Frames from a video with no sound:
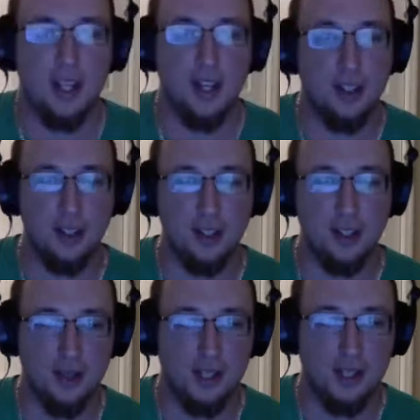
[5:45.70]
you could
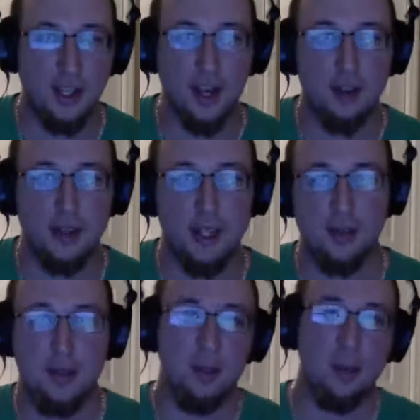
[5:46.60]
do the
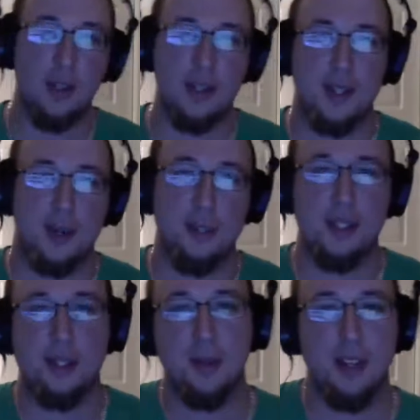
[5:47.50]
caravans from one
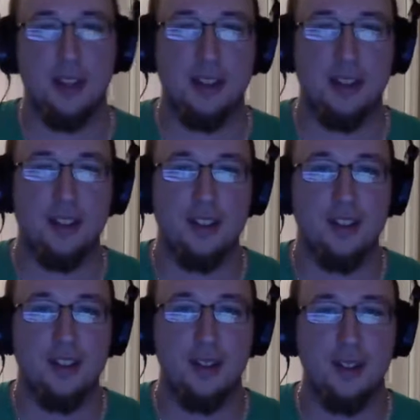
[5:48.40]
settlement to another,
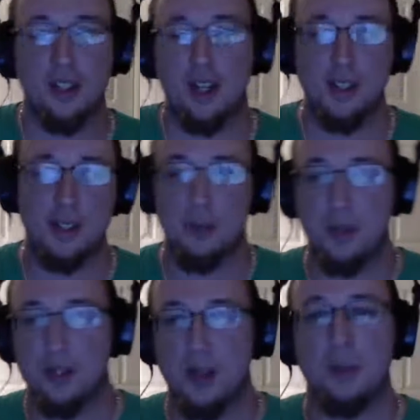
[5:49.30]
so you could
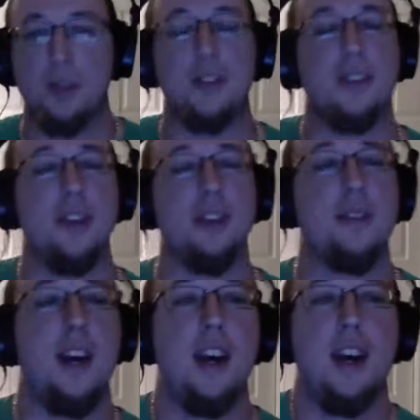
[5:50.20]
constantly be trading with yourself.
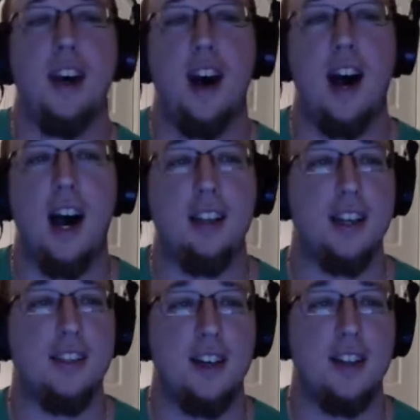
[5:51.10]
I
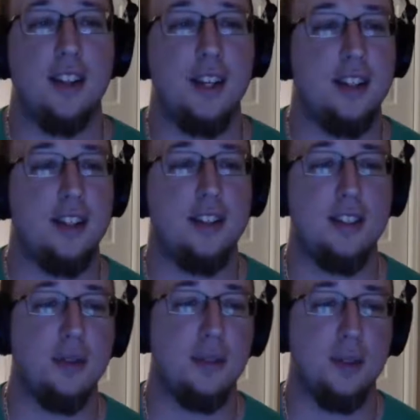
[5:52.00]
liked how they
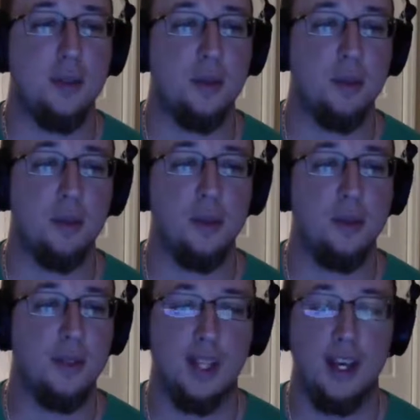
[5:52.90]
seemed to
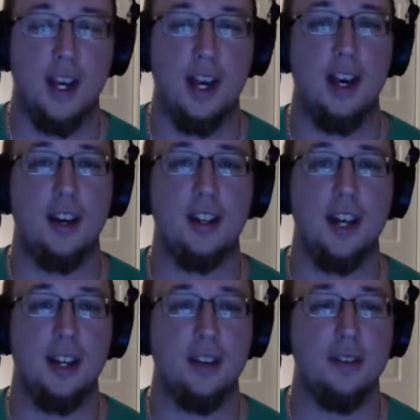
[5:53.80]
improve the hell
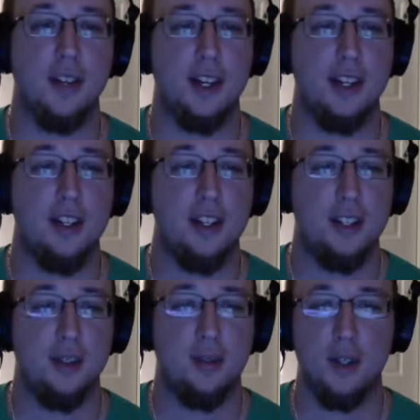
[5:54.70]
out of
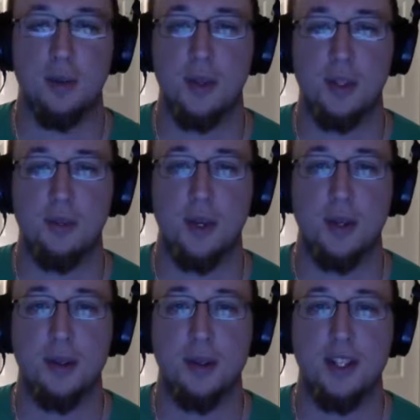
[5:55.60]
the first-person
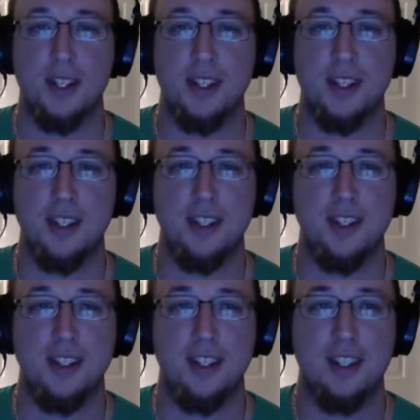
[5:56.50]
mode in,
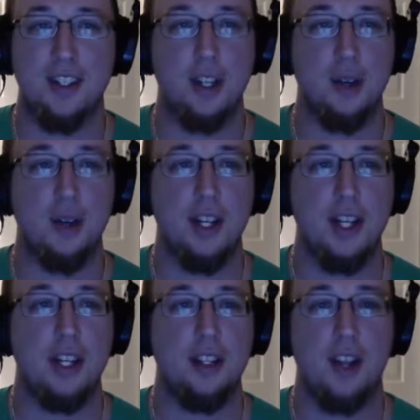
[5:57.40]

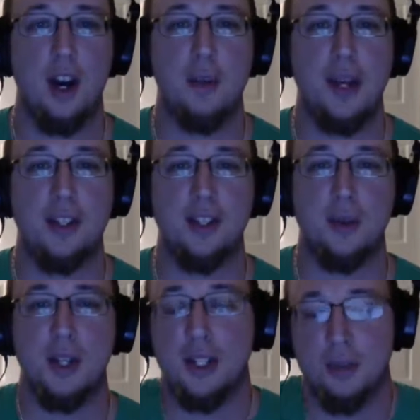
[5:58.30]
any combat
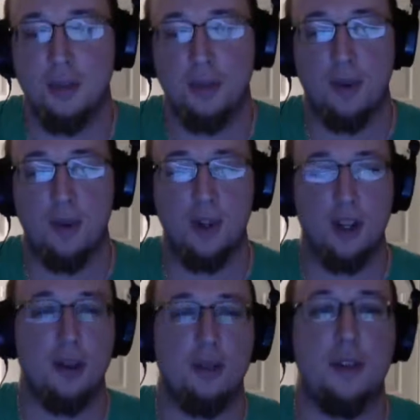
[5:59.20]
situation. Because before,
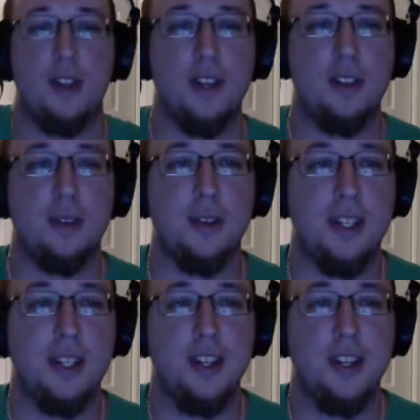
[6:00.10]
in Fallout 3,